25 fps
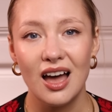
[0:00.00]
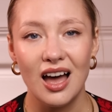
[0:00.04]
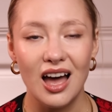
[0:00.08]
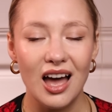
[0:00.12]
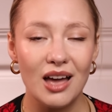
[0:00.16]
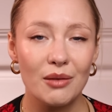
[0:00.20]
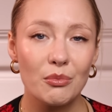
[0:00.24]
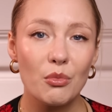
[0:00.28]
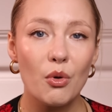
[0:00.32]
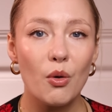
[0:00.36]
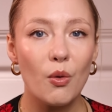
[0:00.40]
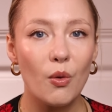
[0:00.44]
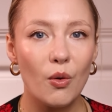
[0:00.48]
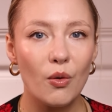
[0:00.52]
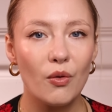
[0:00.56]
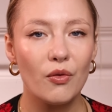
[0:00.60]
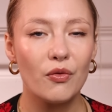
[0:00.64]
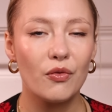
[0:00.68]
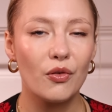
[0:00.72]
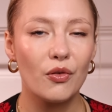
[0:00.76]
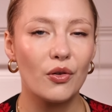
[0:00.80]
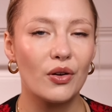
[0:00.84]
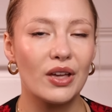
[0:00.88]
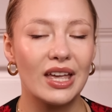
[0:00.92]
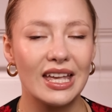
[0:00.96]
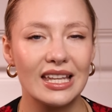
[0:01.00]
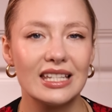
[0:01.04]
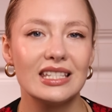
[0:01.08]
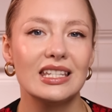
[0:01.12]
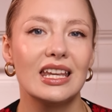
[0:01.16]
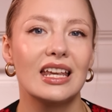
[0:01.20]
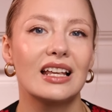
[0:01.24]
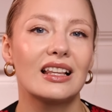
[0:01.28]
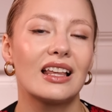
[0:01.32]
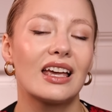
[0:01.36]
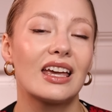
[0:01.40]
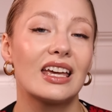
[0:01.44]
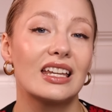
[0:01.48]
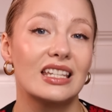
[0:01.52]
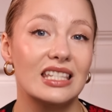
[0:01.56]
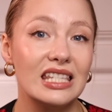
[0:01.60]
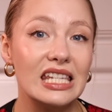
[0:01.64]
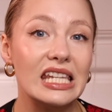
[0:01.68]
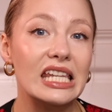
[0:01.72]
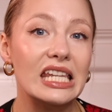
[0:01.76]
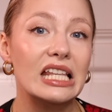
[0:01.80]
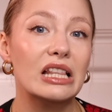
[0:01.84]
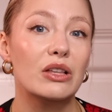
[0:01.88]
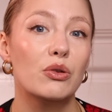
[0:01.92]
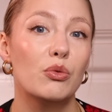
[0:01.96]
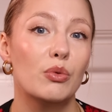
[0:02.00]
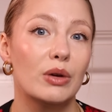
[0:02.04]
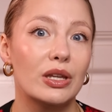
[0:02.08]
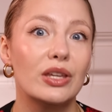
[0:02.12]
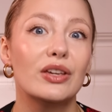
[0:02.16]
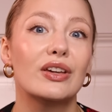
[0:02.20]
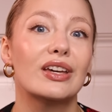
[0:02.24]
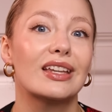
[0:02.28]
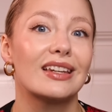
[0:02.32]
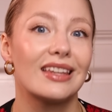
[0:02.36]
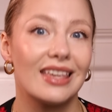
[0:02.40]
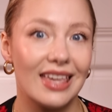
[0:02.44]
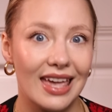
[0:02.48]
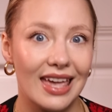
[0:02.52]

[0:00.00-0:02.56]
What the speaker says: I'm all for getting like a deal when you can